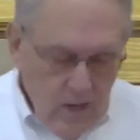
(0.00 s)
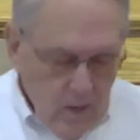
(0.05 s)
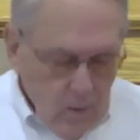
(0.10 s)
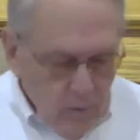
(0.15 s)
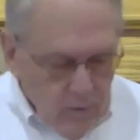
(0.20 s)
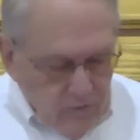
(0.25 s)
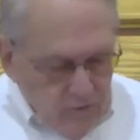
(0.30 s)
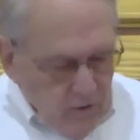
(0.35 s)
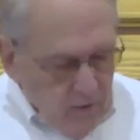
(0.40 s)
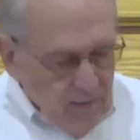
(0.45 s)

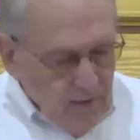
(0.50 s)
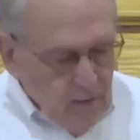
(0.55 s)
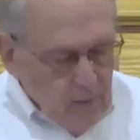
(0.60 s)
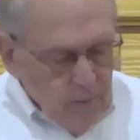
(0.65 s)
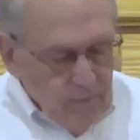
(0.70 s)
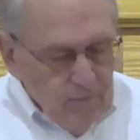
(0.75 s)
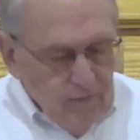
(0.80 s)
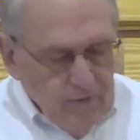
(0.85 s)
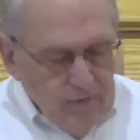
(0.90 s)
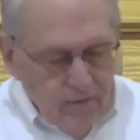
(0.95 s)
We saw that
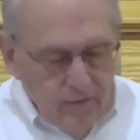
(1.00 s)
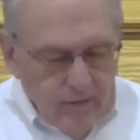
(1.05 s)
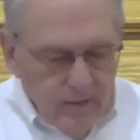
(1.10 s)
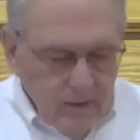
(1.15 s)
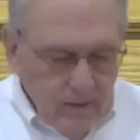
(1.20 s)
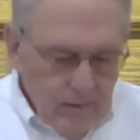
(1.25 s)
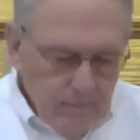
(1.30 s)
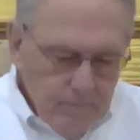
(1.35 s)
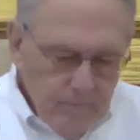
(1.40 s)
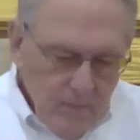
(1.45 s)
over in
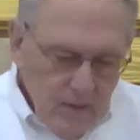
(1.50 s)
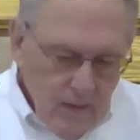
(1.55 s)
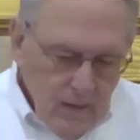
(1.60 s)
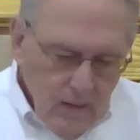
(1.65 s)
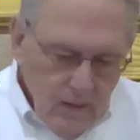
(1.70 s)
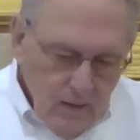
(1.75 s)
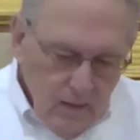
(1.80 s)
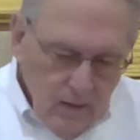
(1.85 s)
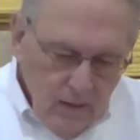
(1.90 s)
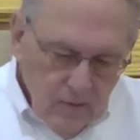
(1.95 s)
uh,
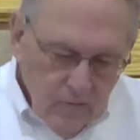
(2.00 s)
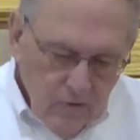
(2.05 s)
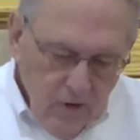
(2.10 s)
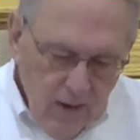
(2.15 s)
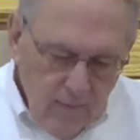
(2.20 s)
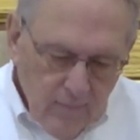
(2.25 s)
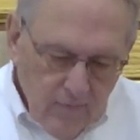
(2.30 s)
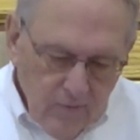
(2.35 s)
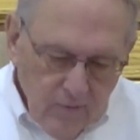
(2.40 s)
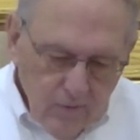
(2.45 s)
uh,
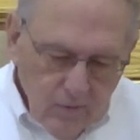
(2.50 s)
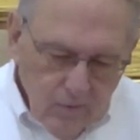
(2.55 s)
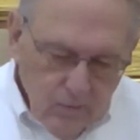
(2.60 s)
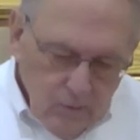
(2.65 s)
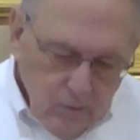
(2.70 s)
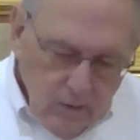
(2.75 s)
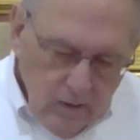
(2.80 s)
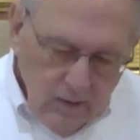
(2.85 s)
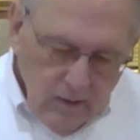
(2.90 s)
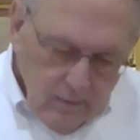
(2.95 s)
chapter
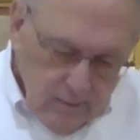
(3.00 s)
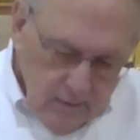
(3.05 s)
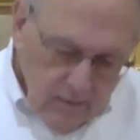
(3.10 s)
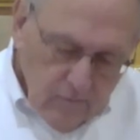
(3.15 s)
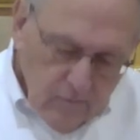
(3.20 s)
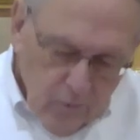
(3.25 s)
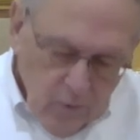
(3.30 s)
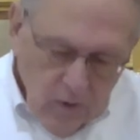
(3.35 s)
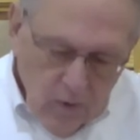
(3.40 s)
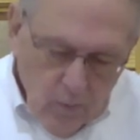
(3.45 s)
uh,
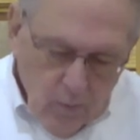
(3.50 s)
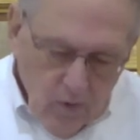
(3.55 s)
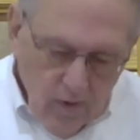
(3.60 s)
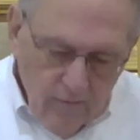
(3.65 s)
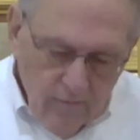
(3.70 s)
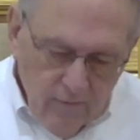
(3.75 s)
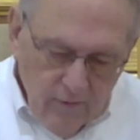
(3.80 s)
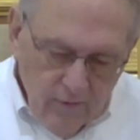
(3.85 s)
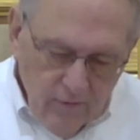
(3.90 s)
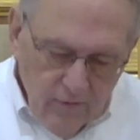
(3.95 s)
21,
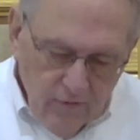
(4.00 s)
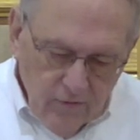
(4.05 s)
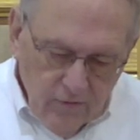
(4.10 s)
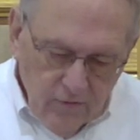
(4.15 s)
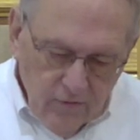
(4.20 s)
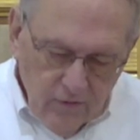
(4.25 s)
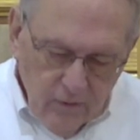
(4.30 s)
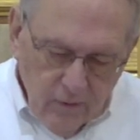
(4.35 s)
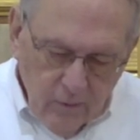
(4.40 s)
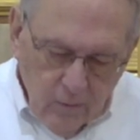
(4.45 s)

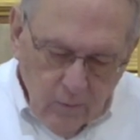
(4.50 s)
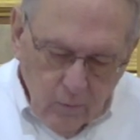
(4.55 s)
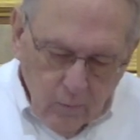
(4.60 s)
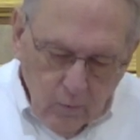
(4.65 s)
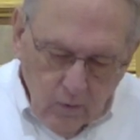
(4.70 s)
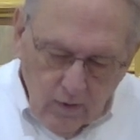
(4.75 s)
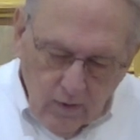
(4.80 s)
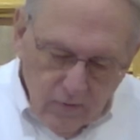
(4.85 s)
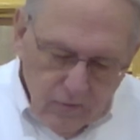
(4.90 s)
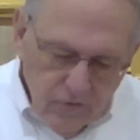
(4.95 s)
verses uh,
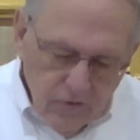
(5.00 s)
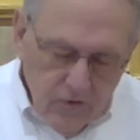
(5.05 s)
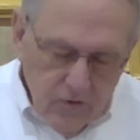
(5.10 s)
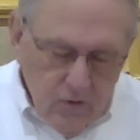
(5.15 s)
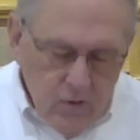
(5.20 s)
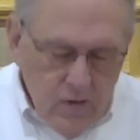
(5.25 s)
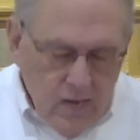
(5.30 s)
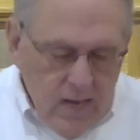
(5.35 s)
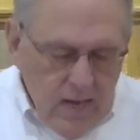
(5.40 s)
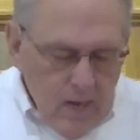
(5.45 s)
1 and
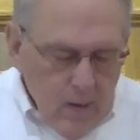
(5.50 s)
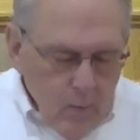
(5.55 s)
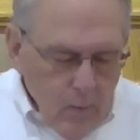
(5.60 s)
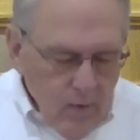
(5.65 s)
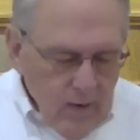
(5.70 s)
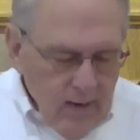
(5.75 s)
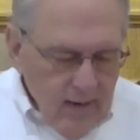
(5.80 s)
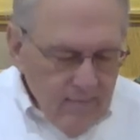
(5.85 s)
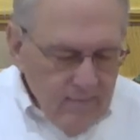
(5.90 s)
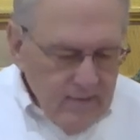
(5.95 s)
2,
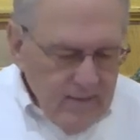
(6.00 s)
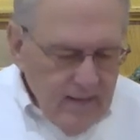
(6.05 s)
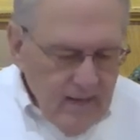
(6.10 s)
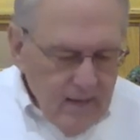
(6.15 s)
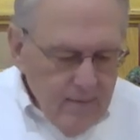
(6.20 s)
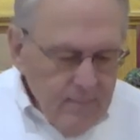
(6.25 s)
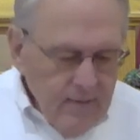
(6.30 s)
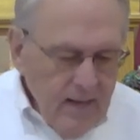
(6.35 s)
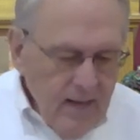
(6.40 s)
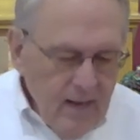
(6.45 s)
where heaven
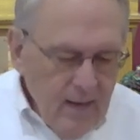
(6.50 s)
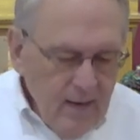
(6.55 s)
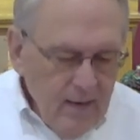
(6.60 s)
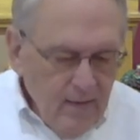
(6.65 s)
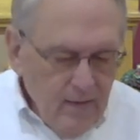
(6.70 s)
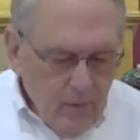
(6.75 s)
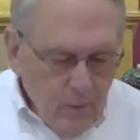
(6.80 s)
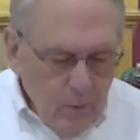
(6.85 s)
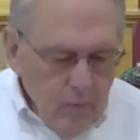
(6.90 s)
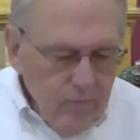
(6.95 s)
came down. And
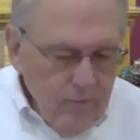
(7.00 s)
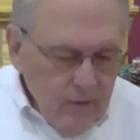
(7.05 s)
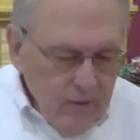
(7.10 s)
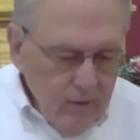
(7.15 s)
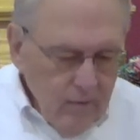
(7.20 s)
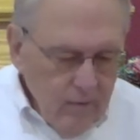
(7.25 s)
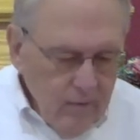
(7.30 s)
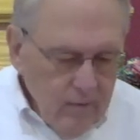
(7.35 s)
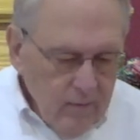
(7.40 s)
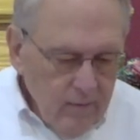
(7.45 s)
then over
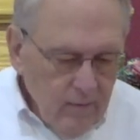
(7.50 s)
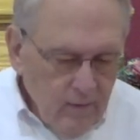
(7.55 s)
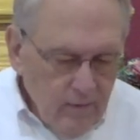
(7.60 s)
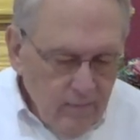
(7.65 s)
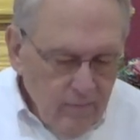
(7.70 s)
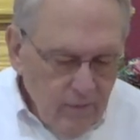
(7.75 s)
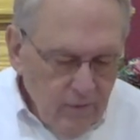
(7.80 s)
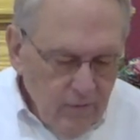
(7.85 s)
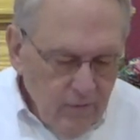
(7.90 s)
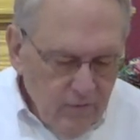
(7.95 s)
here in uh,
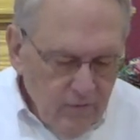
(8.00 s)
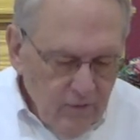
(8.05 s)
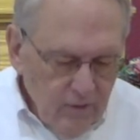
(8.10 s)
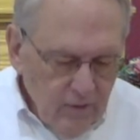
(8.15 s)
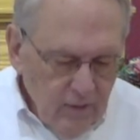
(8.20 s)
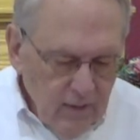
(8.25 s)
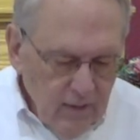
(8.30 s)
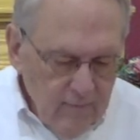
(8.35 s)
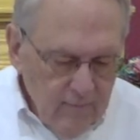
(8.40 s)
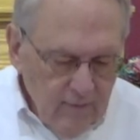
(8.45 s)
verse
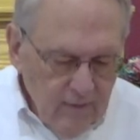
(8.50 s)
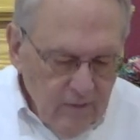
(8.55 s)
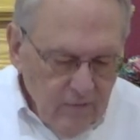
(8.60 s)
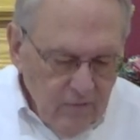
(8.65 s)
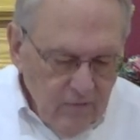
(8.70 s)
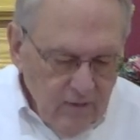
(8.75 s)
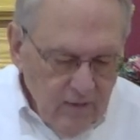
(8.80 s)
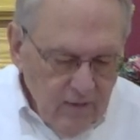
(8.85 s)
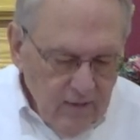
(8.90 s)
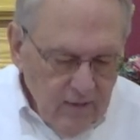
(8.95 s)
11, it
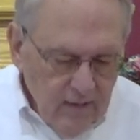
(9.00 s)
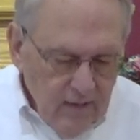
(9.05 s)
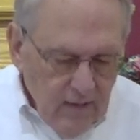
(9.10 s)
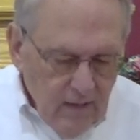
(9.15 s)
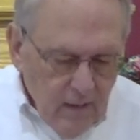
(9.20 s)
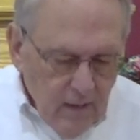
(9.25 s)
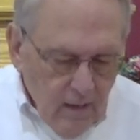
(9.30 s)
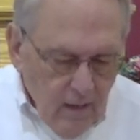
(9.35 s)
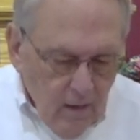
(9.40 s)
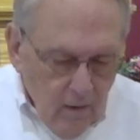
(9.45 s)
said,
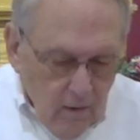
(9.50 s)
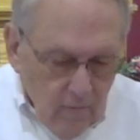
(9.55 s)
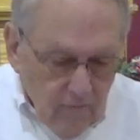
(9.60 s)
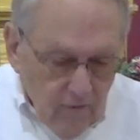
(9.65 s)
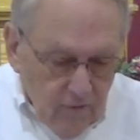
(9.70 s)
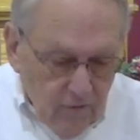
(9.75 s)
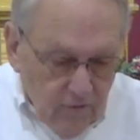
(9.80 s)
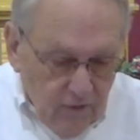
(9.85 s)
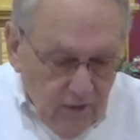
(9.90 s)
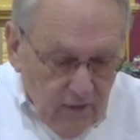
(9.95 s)
uh, or
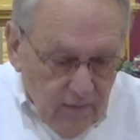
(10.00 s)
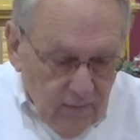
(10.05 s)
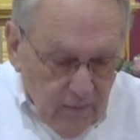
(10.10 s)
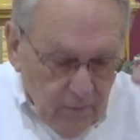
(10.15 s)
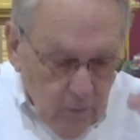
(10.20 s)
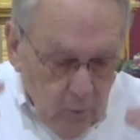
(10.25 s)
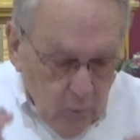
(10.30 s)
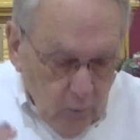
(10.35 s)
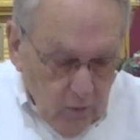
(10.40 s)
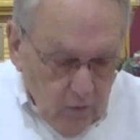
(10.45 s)
verse 10, that the
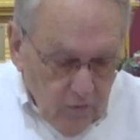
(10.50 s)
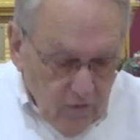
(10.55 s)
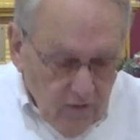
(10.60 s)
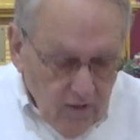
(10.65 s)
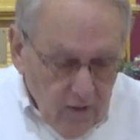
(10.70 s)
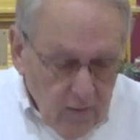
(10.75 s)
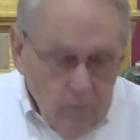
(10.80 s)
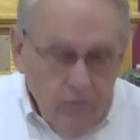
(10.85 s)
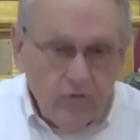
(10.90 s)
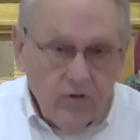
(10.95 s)
holy
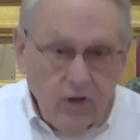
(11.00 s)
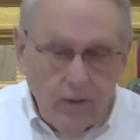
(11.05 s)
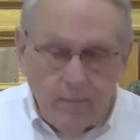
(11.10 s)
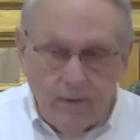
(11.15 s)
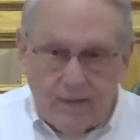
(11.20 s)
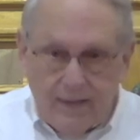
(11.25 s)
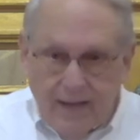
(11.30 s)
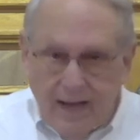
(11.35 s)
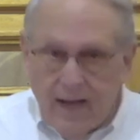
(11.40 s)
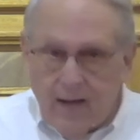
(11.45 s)
city was
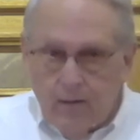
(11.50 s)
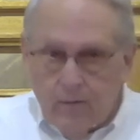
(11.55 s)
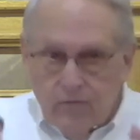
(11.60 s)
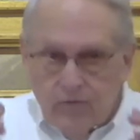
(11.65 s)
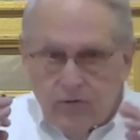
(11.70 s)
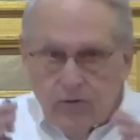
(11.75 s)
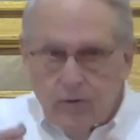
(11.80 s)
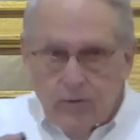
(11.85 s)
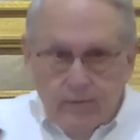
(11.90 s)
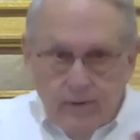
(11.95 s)
coming down.
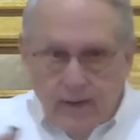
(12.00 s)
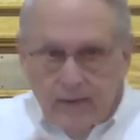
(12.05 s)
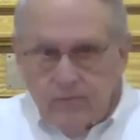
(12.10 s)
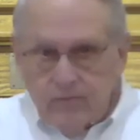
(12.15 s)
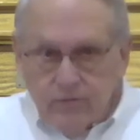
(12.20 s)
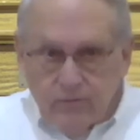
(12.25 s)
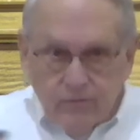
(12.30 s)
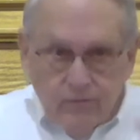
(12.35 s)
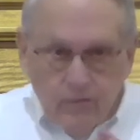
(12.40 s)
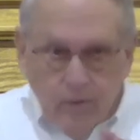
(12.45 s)
So
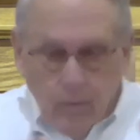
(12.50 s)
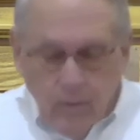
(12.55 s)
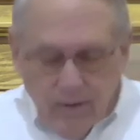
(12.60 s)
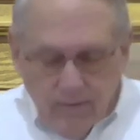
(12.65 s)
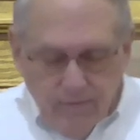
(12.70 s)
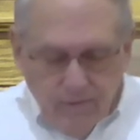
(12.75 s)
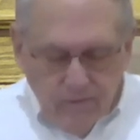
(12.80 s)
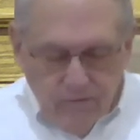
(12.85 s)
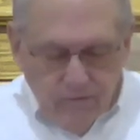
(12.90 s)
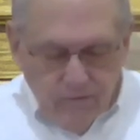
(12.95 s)
that's a
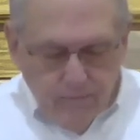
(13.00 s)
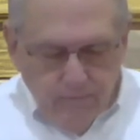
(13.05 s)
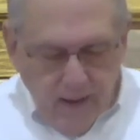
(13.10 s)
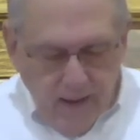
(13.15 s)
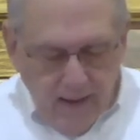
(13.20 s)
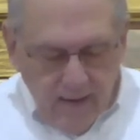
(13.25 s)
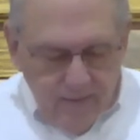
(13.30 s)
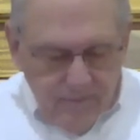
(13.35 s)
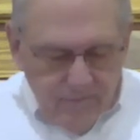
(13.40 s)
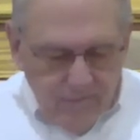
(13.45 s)
reference
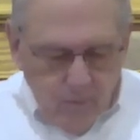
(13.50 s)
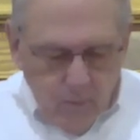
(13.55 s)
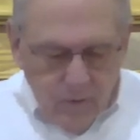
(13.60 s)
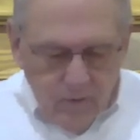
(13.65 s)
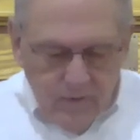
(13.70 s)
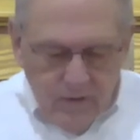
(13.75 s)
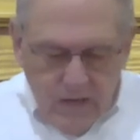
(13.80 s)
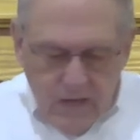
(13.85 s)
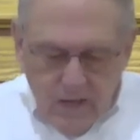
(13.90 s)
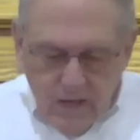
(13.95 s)
back and forth
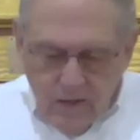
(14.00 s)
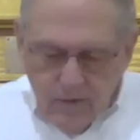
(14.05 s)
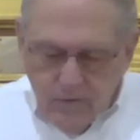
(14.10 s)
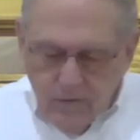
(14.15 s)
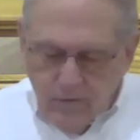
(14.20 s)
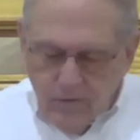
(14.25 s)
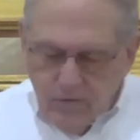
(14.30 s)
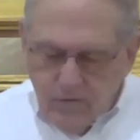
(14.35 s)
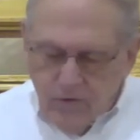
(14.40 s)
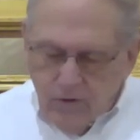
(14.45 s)
to
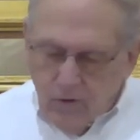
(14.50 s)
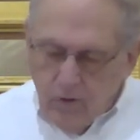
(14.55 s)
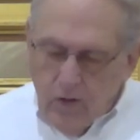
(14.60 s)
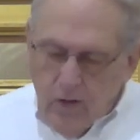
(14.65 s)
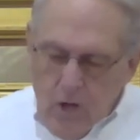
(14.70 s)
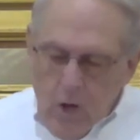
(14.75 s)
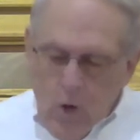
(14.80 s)
the two.